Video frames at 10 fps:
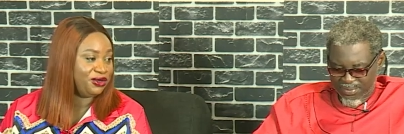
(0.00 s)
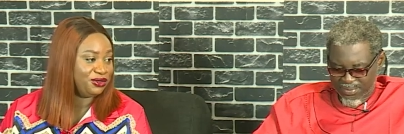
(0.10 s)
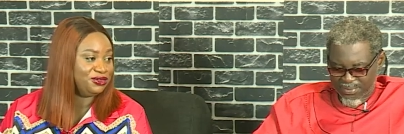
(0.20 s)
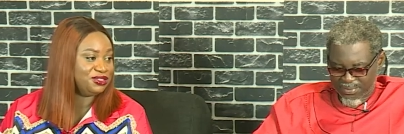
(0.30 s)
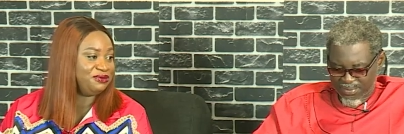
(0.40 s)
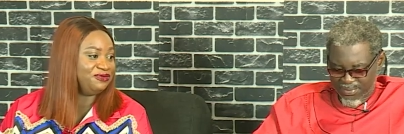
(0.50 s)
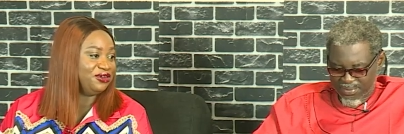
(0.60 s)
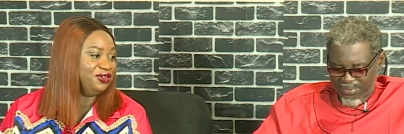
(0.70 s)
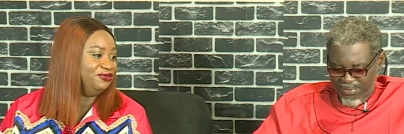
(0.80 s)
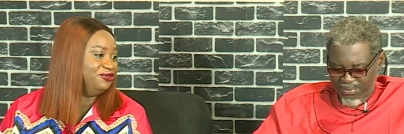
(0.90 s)
Speaker 1: dues before
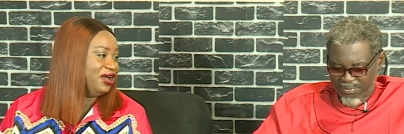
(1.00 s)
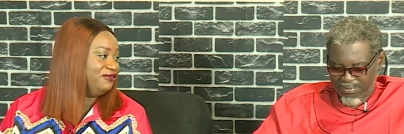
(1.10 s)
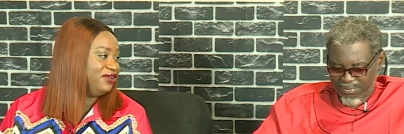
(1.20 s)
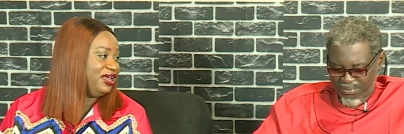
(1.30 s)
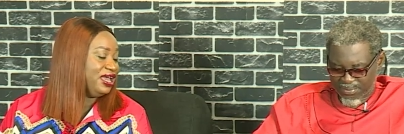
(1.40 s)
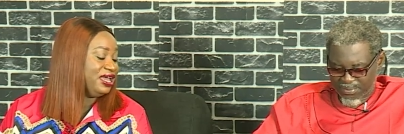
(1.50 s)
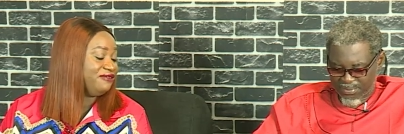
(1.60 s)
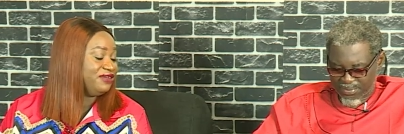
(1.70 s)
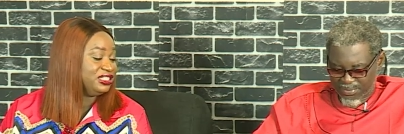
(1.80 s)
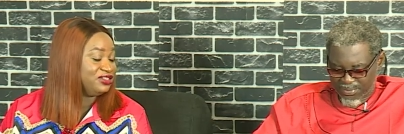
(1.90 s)
you
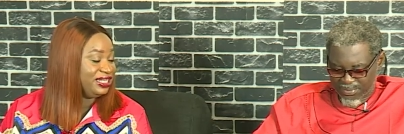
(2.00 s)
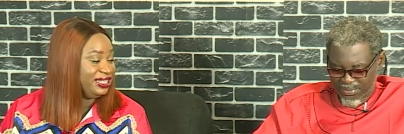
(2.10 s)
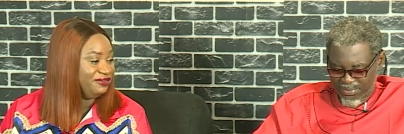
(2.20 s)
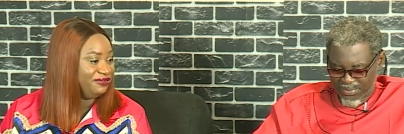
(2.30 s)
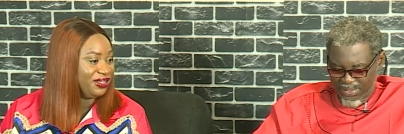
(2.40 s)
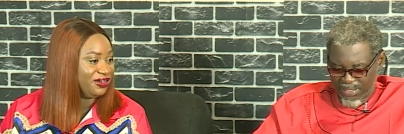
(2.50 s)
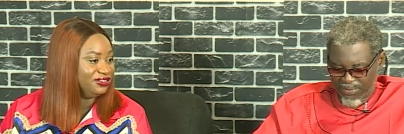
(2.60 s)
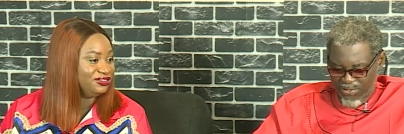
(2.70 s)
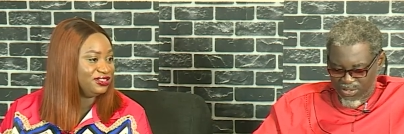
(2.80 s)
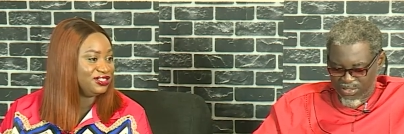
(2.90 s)
eventually leave, the, leave
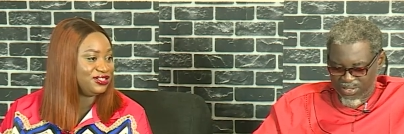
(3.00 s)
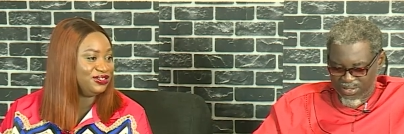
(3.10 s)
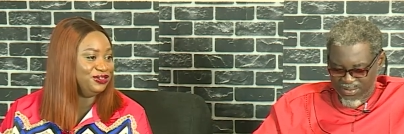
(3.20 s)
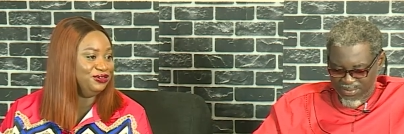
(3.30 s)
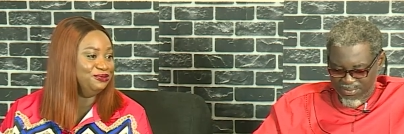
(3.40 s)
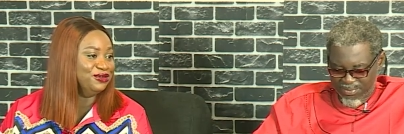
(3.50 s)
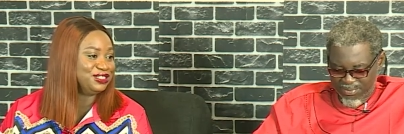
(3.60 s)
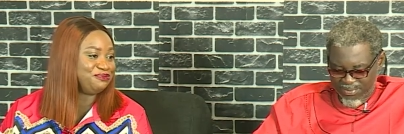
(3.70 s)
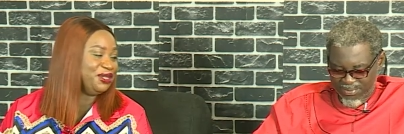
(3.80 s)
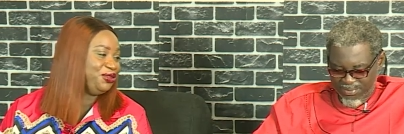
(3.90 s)
country. the, country. So you
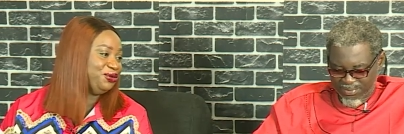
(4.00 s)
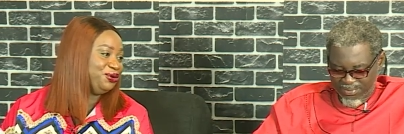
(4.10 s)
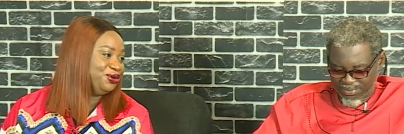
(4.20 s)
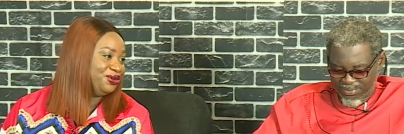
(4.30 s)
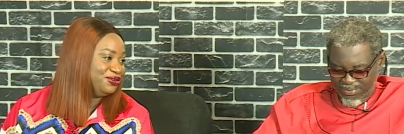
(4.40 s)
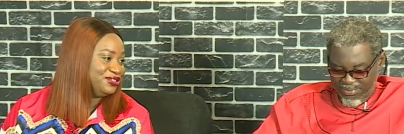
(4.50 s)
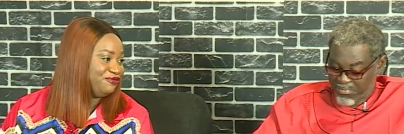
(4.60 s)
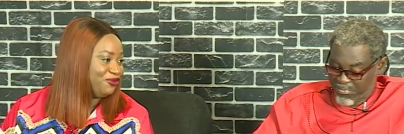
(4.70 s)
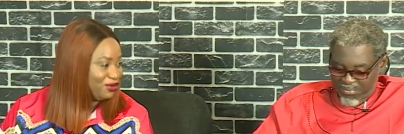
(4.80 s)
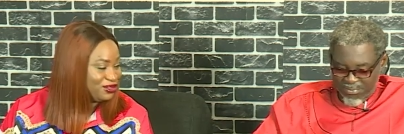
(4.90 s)
must pay through your nose.
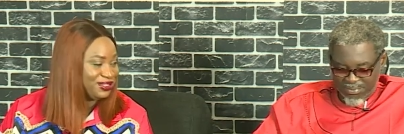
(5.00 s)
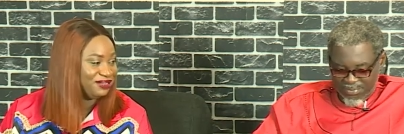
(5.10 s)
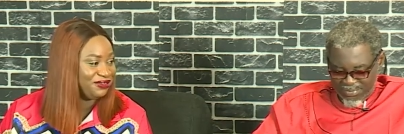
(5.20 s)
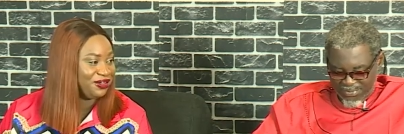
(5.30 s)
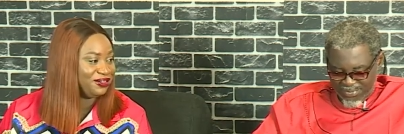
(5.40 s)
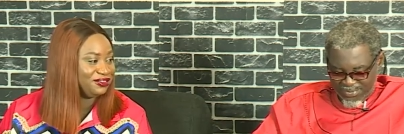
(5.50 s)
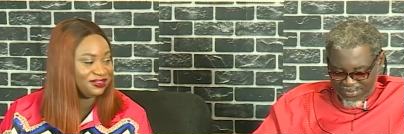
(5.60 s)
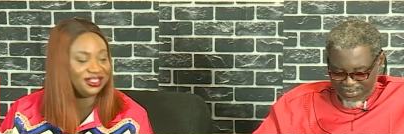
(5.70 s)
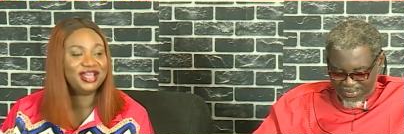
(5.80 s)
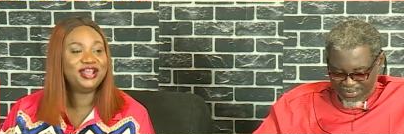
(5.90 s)
If you want to leave the
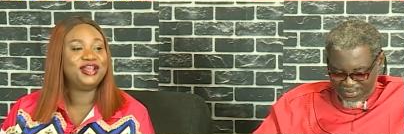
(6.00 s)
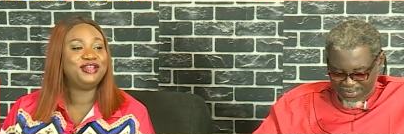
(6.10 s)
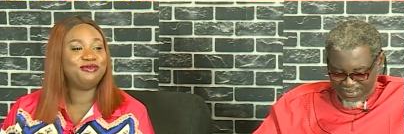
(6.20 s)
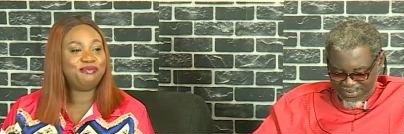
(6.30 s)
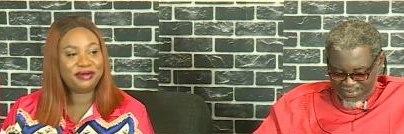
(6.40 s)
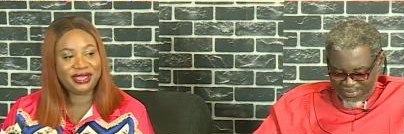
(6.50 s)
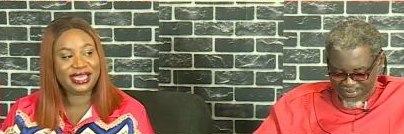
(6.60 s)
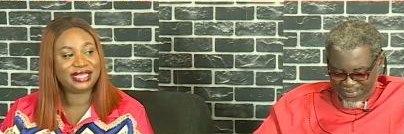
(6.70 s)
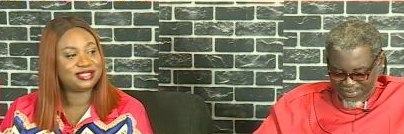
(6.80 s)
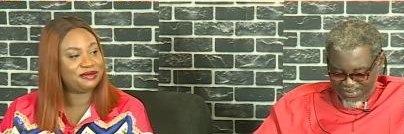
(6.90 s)
country, you pay
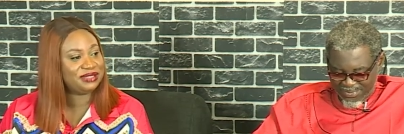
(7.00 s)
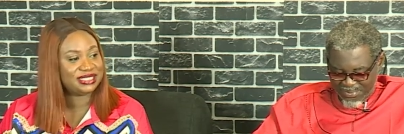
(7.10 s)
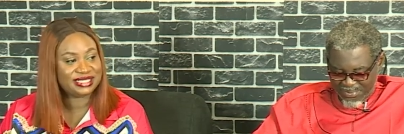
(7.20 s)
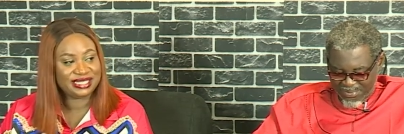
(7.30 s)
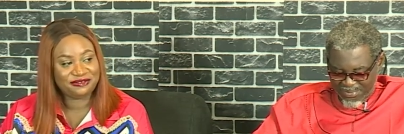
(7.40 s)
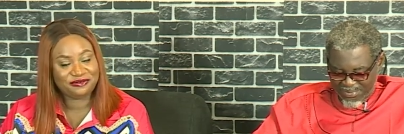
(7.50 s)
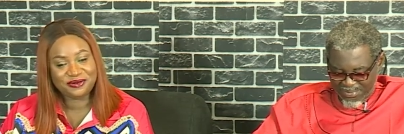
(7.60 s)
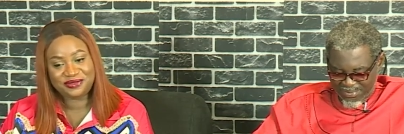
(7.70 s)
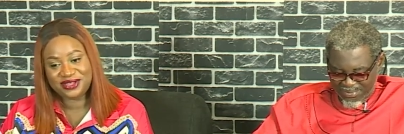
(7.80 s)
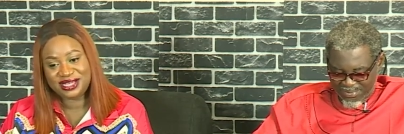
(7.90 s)
exorbitantly
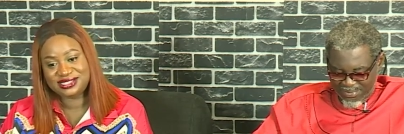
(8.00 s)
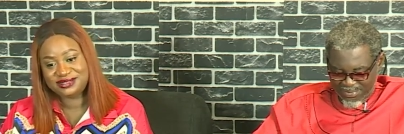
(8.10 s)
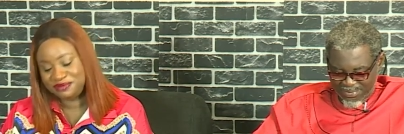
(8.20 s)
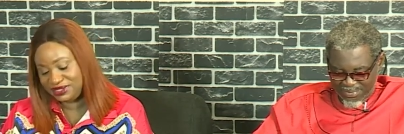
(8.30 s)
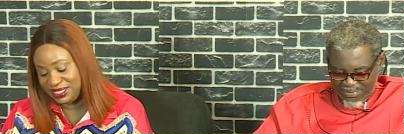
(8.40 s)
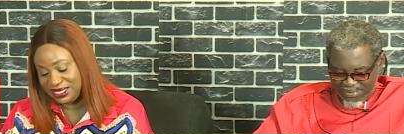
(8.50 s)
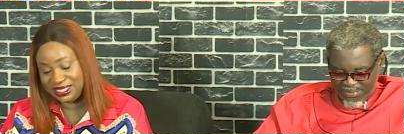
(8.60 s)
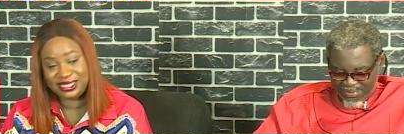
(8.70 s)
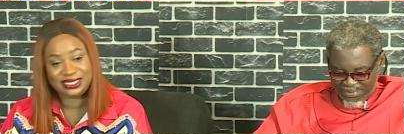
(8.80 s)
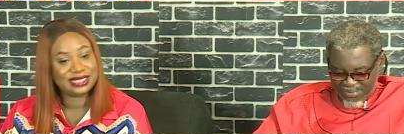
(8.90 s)
for that. But then
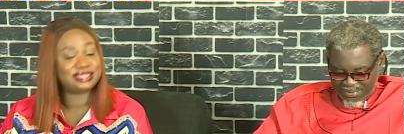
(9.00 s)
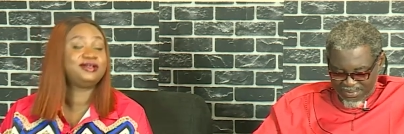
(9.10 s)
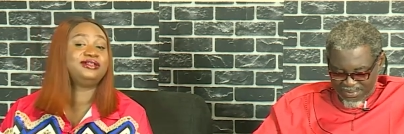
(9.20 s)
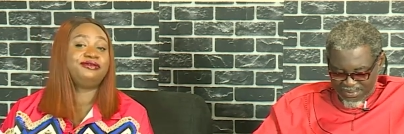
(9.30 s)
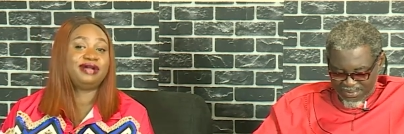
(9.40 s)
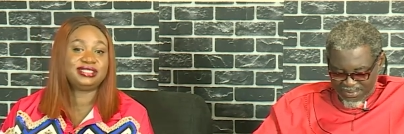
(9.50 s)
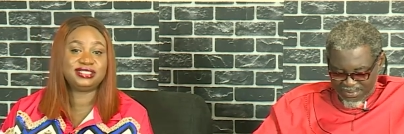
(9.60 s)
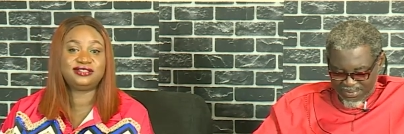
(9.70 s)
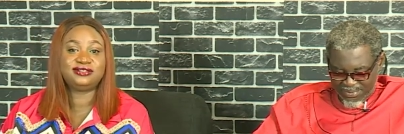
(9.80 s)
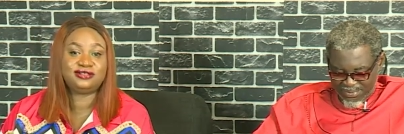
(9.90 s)
again, that's not the right
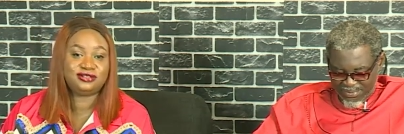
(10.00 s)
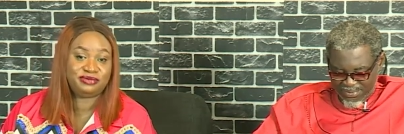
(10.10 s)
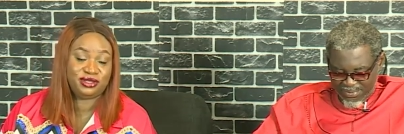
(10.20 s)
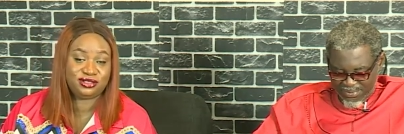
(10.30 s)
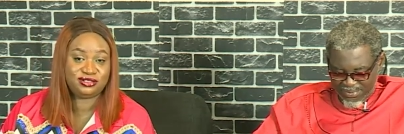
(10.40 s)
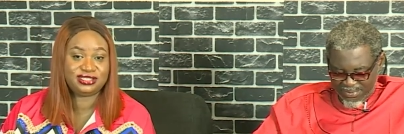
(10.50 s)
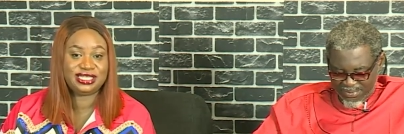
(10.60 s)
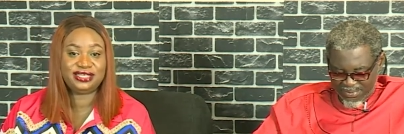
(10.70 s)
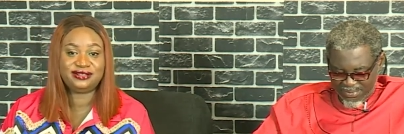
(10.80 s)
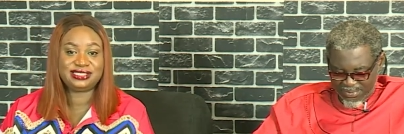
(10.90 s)
thing to do because just
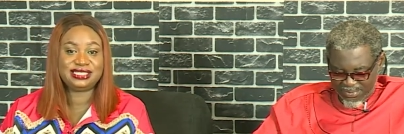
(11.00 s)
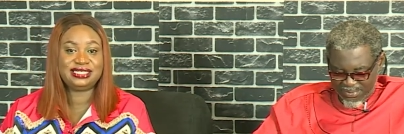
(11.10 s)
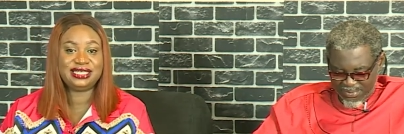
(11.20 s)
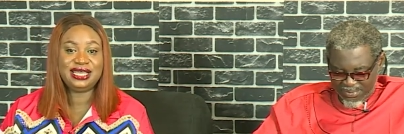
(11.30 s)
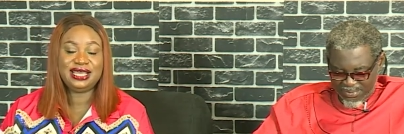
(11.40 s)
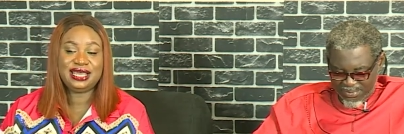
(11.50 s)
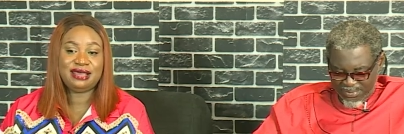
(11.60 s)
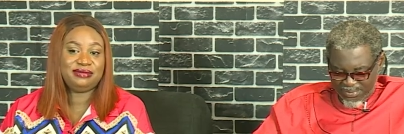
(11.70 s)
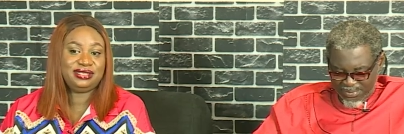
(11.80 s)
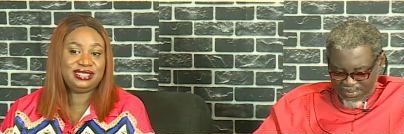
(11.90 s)
like you said, I
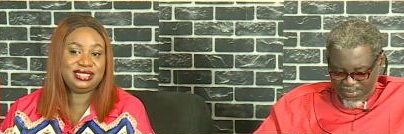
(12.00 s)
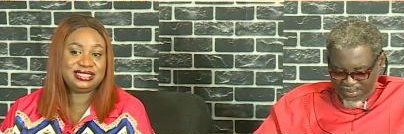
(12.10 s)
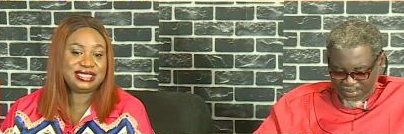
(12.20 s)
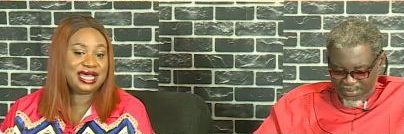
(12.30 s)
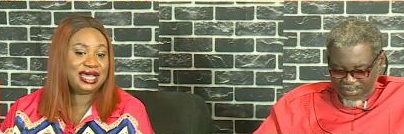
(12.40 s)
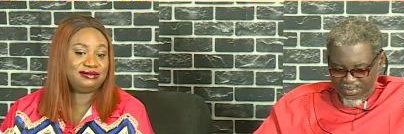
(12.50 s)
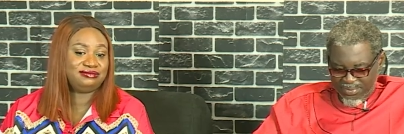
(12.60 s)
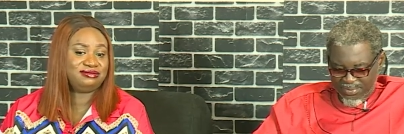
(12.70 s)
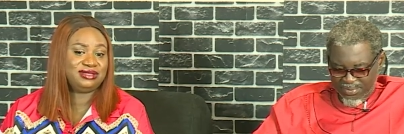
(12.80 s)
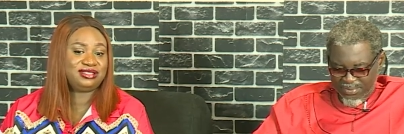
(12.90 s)
mean, these are
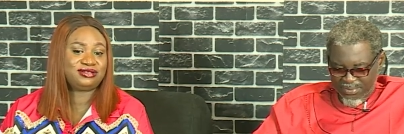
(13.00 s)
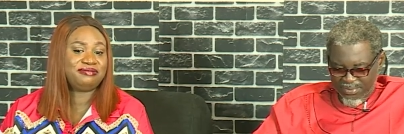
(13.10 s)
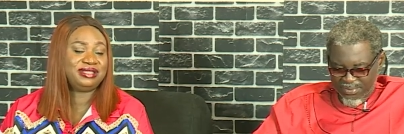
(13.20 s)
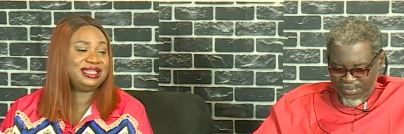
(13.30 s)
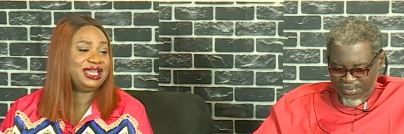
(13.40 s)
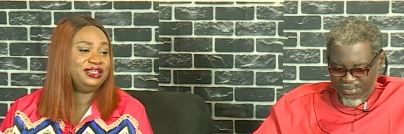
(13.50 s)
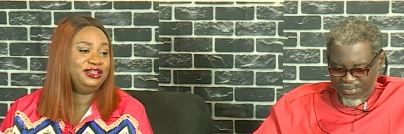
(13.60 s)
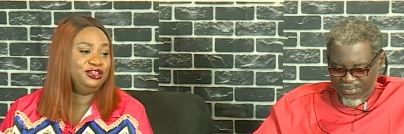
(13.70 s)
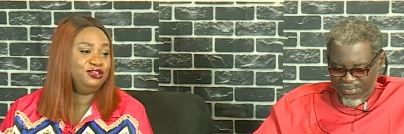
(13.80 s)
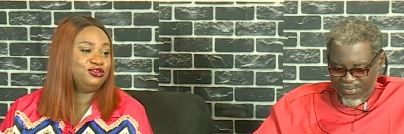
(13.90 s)
something that
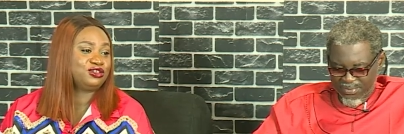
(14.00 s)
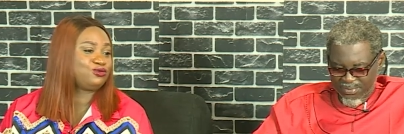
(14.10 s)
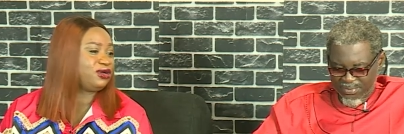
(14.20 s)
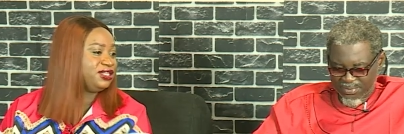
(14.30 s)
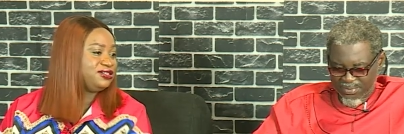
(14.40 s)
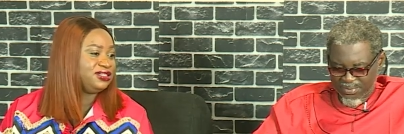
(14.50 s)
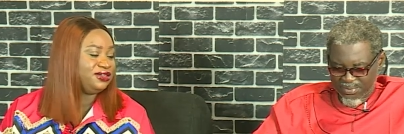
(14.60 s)
you just walk into the